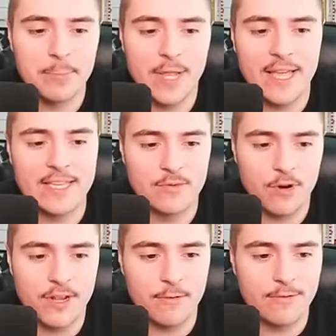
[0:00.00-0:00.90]
plays
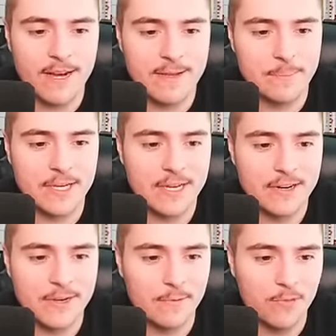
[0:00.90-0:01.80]
running rampant here
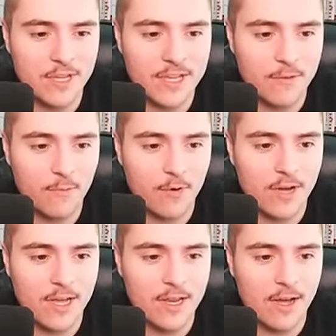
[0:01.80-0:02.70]
in week
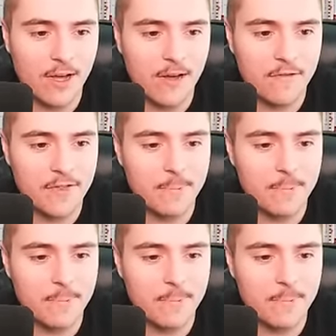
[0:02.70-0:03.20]
one of the